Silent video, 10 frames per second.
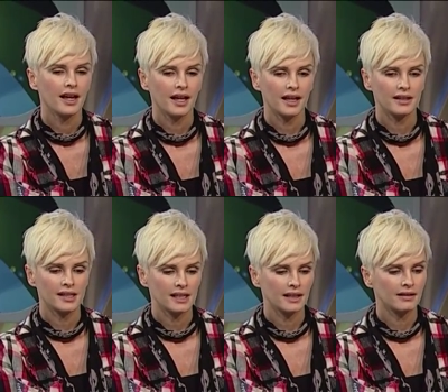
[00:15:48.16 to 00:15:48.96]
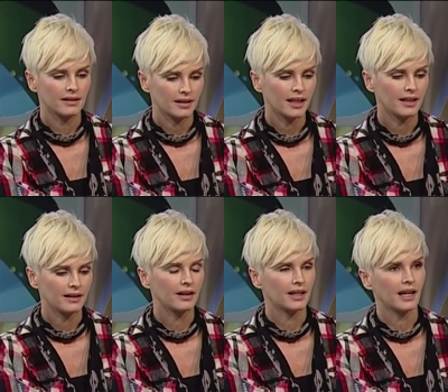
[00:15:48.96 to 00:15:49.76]
And he,
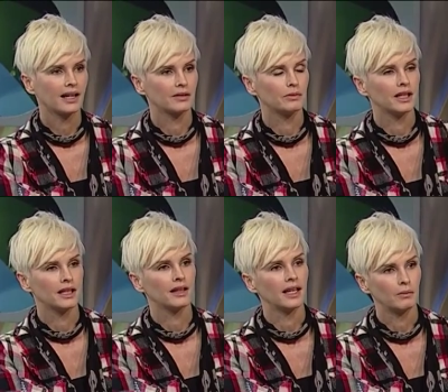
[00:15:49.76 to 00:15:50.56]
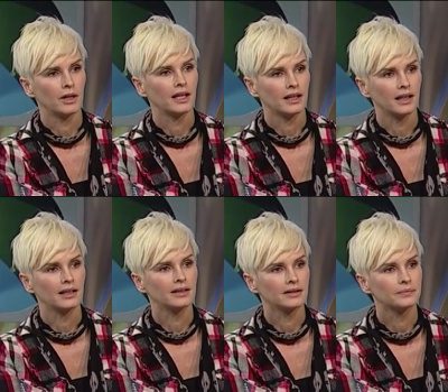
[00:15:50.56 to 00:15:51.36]
he, he coloured my hair, they had my hair
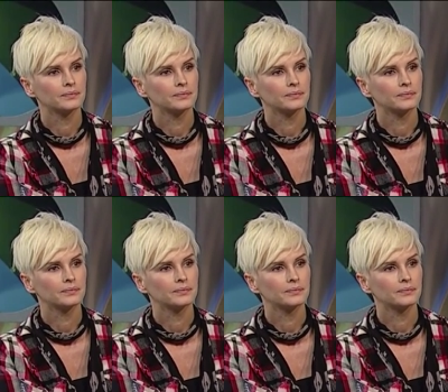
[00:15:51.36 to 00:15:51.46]
coloured.